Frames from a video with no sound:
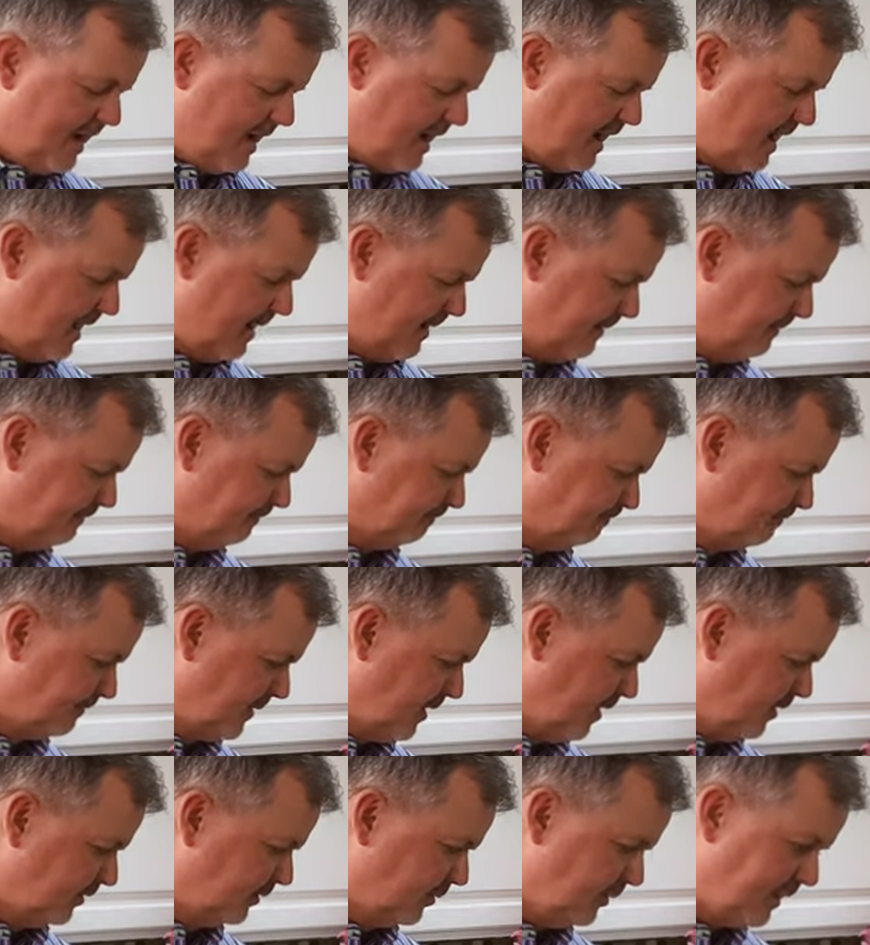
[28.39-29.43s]
Um,
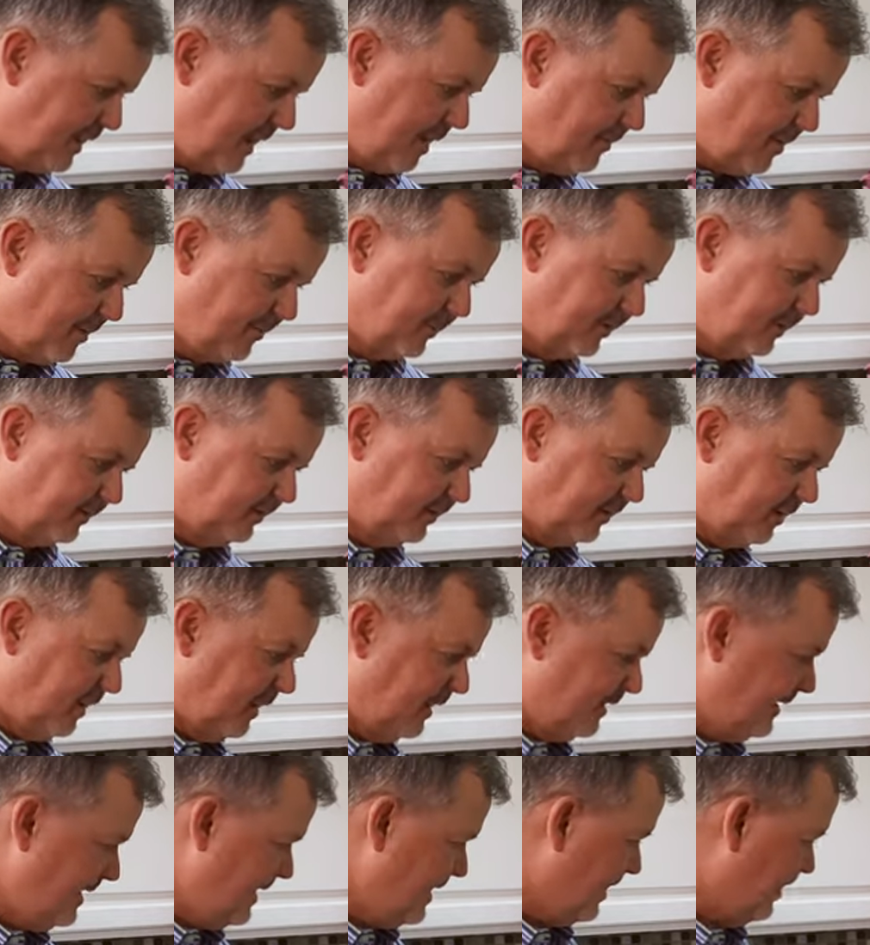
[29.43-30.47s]
so we came up with this little
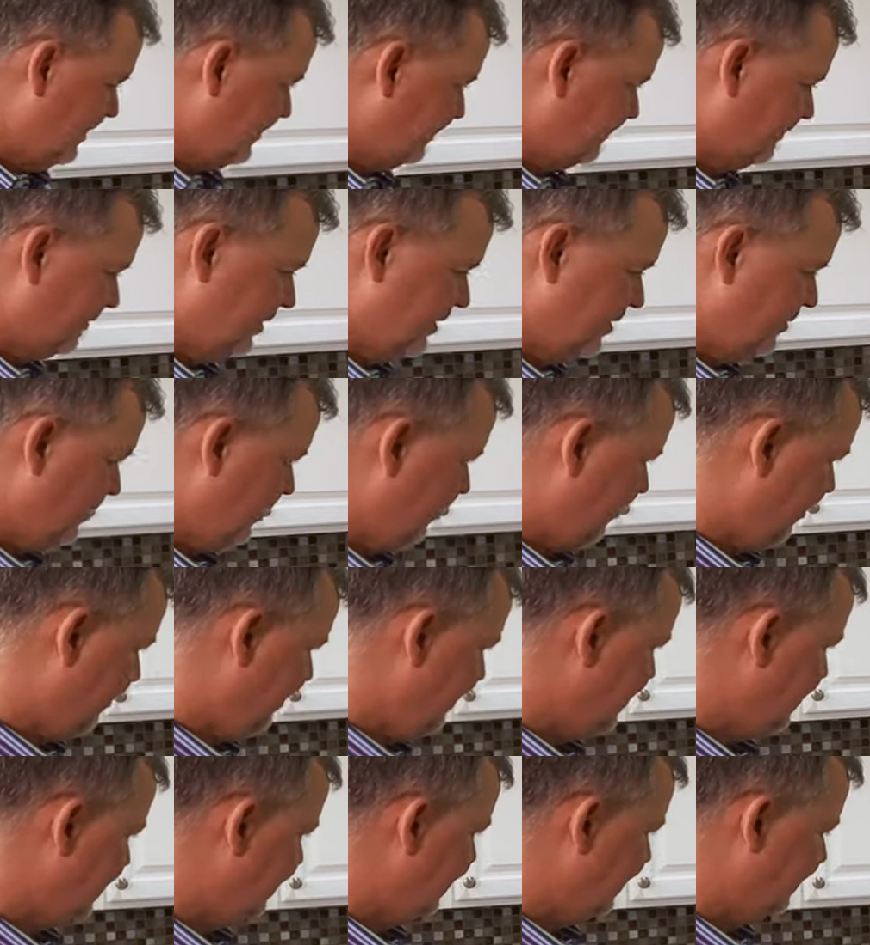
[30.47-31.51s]
idea. I'll show you what we're
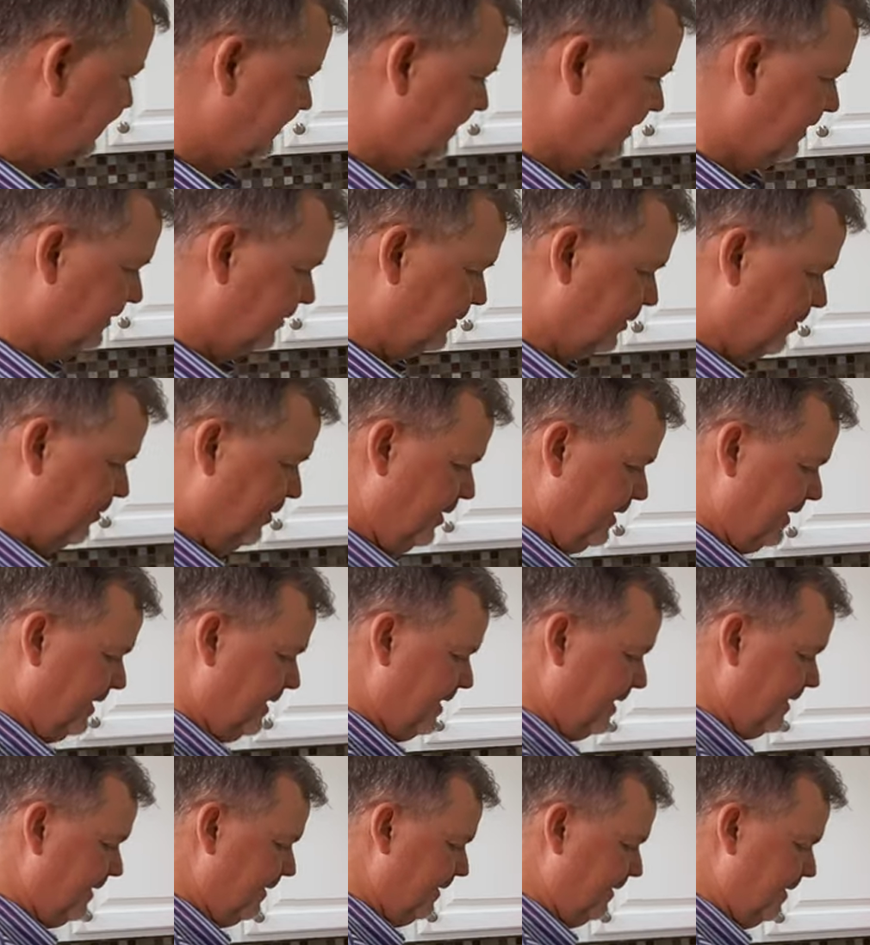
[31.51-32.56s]
putting in these things. We're putting
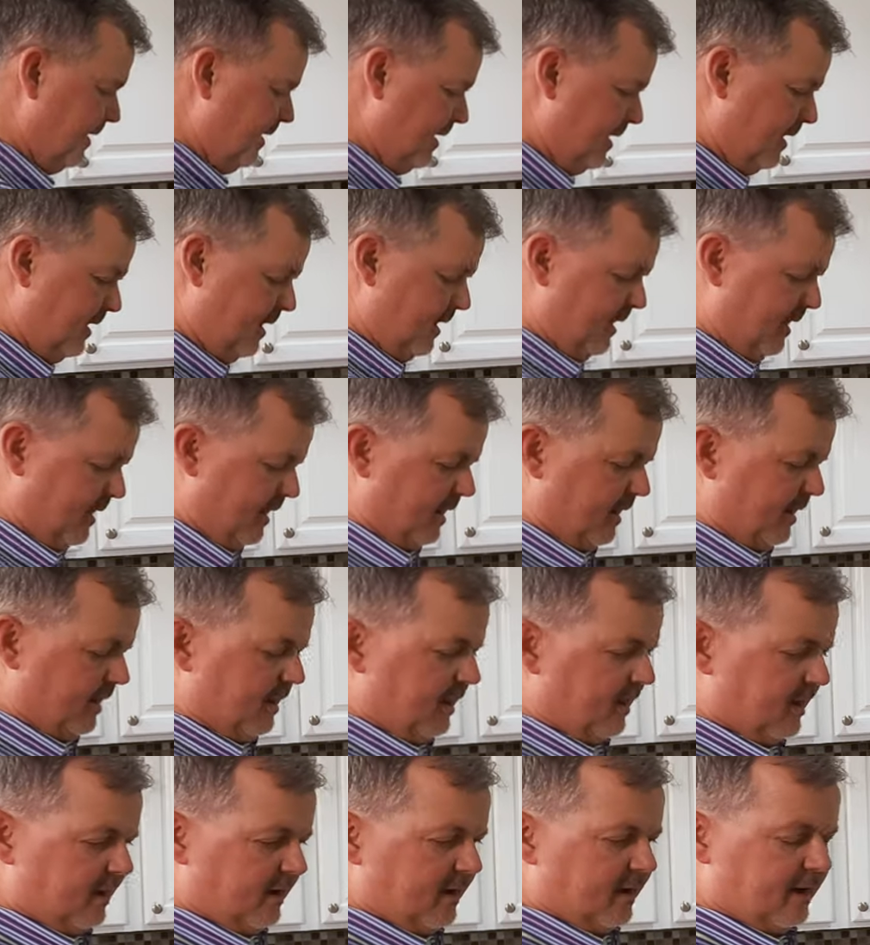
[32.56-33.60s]
up
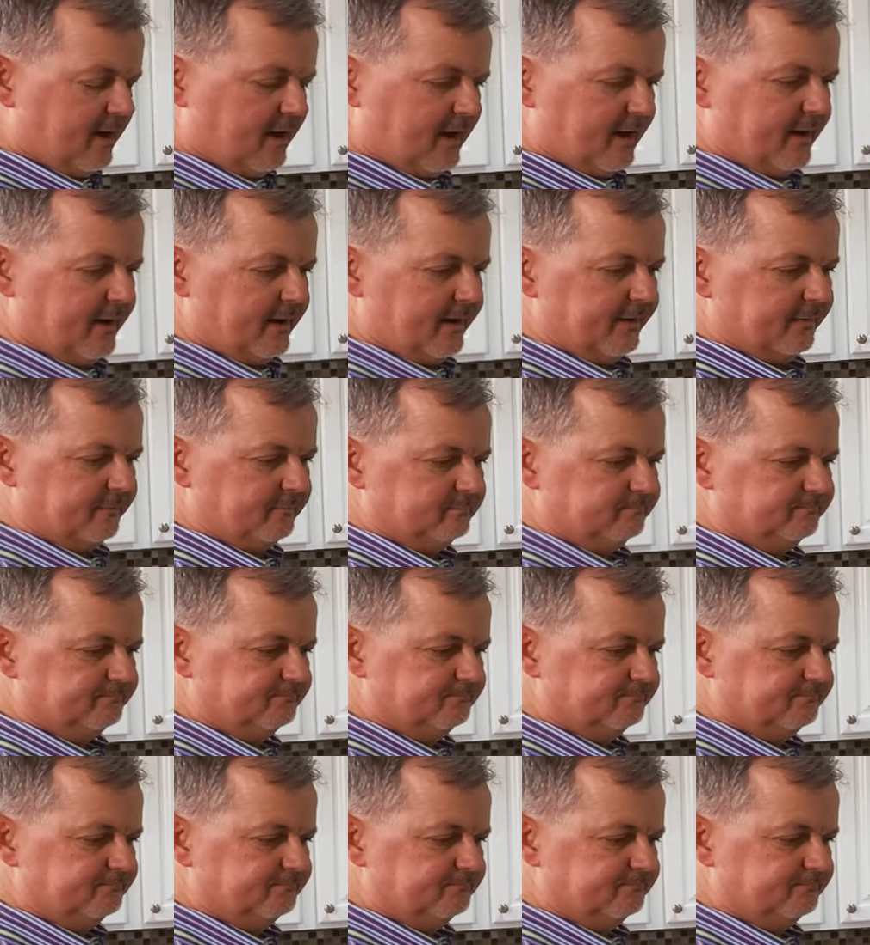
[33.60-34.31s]
uh,